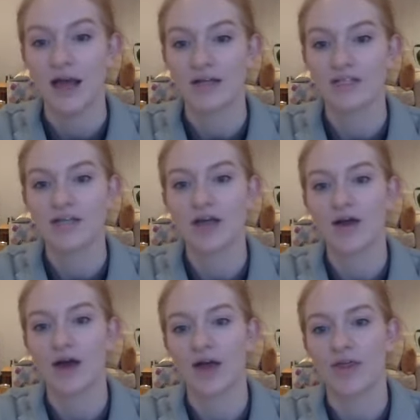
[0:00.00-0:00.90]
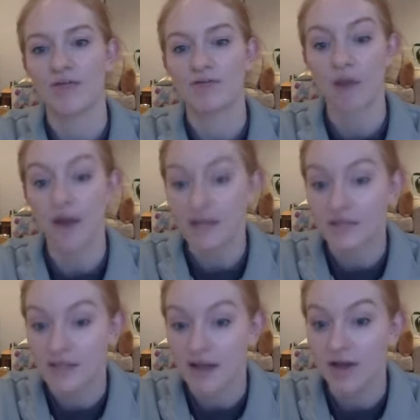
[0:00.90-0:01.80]
And so I think rightly
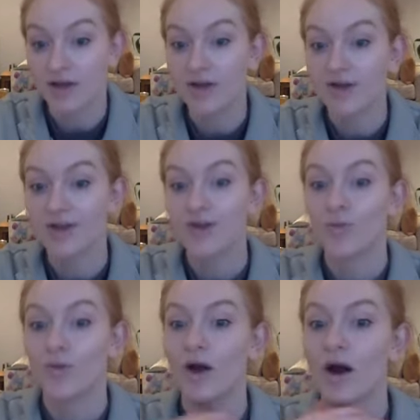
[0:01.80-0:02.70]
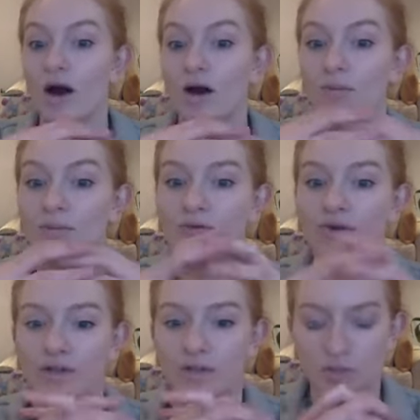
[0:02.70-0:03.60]
so, we are
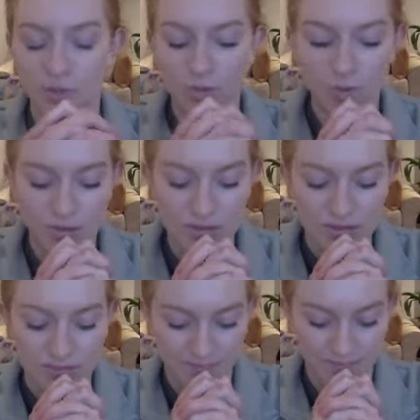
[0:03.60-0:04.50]
moving towards